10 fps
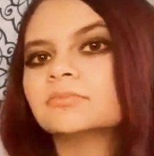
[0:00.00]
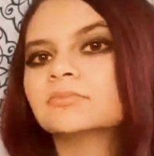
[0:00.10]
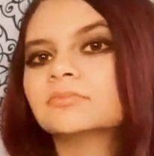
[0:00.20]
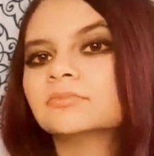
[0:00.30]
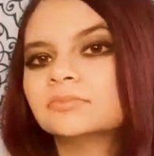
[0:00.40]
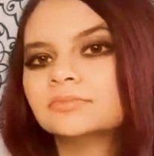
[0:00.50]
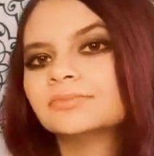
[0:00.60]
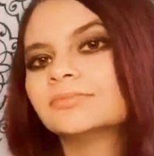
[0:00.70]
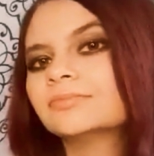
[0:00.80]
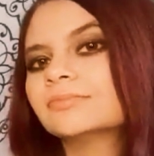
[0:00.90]

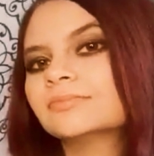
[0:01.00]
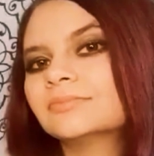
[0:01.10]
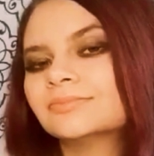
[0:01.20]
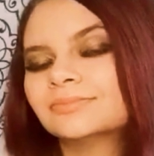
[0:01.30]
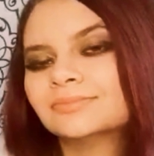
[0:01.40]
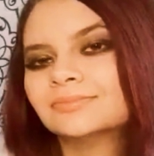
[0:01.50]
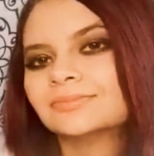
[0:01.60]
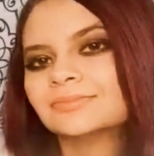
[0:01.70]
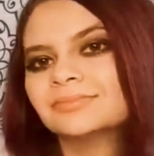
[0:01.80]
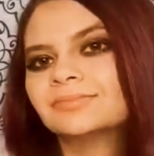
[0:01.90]

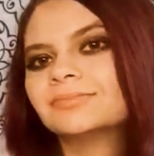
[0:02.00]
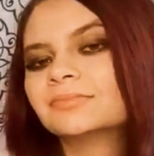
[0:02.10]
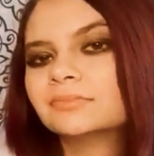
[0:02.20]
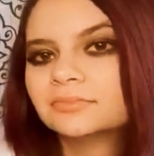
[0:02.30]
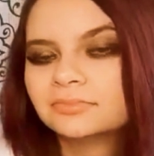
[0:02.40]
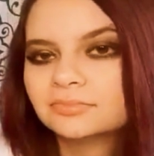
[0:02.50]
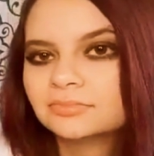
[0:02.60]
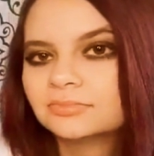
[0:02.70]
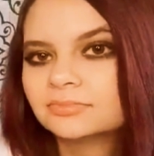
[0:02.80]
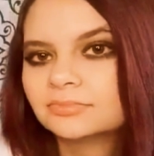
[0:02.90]

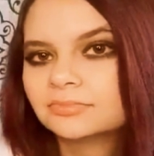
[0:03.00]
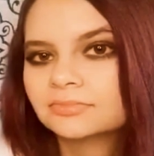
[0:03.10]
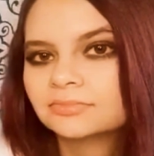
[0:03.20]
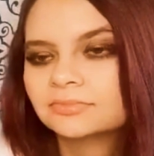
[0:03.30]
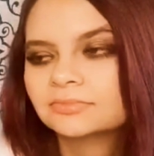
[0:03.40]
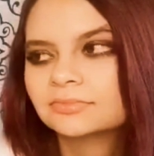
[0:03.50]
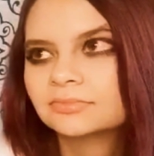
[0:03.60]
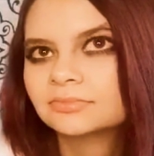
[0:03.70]
No words are spoken by the person on screen.